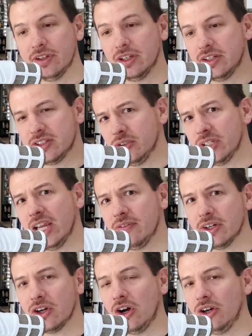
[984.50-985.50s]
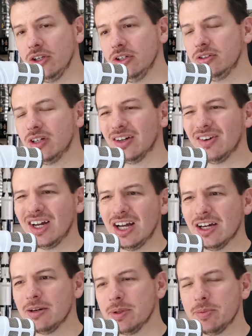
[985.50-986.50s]
Is it okay if I call you? Well, I'm
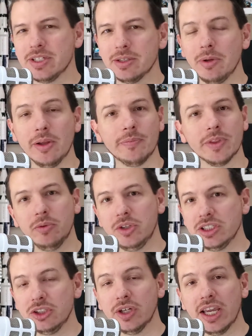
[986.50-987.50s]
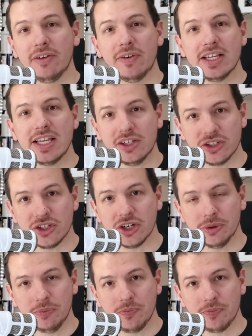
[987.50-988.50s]
going to be busy. Well, is it okay if I text
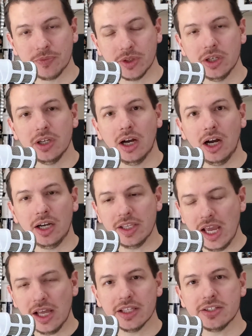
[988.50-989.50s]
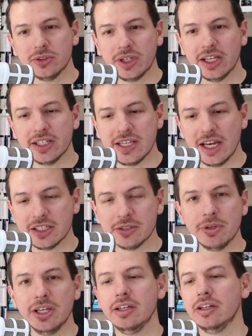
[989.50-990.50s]
you? Yeah, that's okay to text
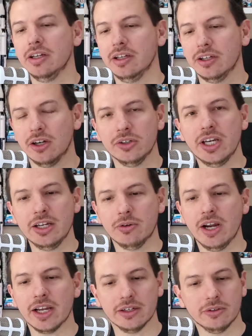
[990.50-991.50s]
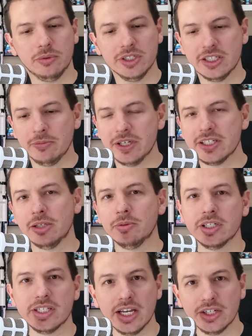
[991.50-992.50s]
me. Okay, great. What's the best number
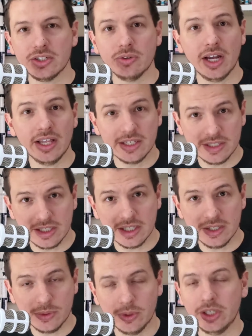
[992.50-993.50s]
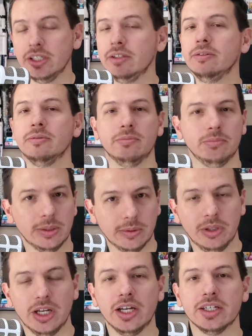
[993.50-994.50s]
to text you at? Is it this one? Blah, blah,
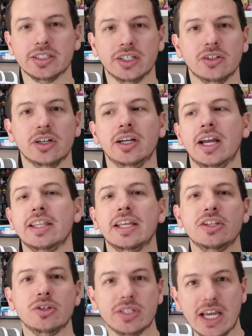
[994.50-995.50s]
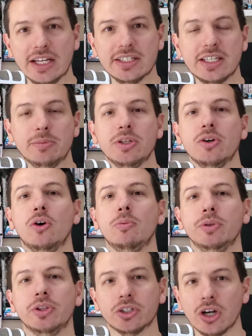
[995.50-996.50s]
blah, etc. And then you text them and you
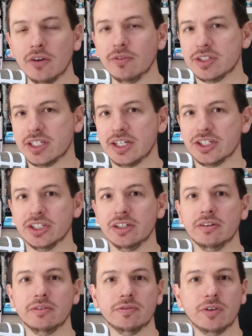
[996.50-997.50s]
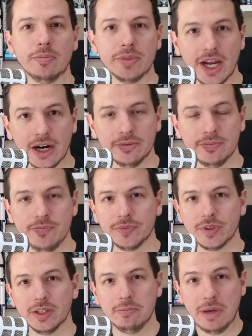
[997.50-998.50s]
open the conversation from there.
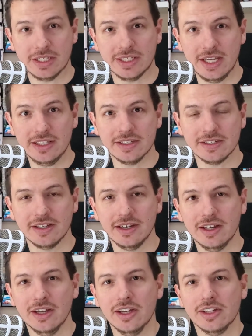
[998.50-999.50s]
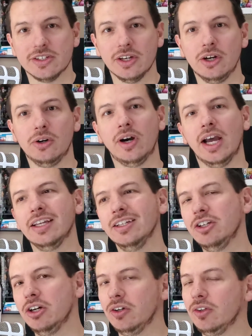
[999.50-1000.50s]
Make sense? So I can
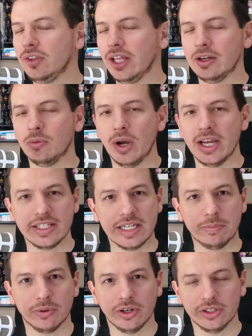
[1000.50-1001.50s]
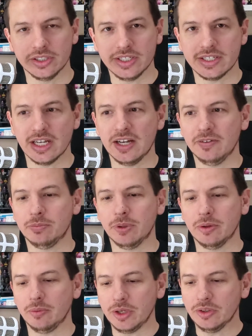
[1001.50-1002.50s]
go like way deeper on all this stuff,
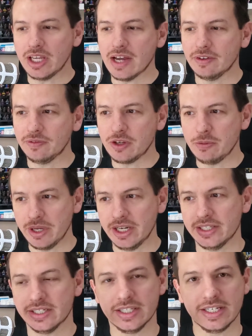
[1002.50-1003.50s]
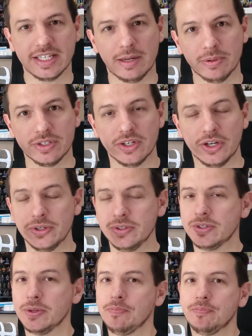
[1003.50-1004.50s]
but we only have a few minutes in these
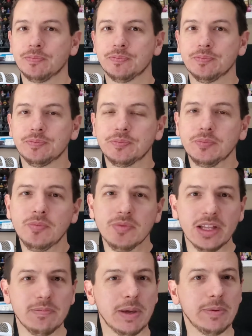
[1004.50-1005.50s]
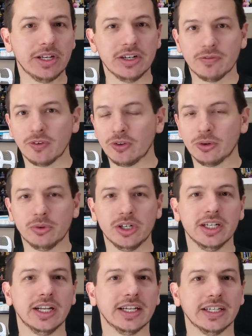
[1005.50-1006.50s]
episodes. Maybe in a further
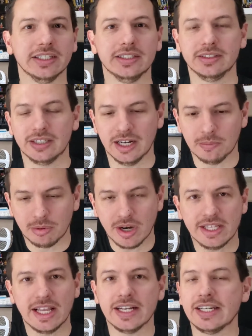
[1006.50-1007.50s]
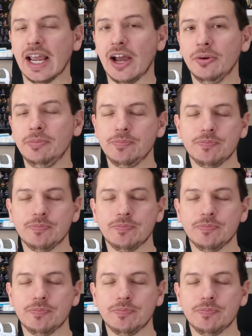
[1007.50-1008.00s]
one, I could kind of break that down.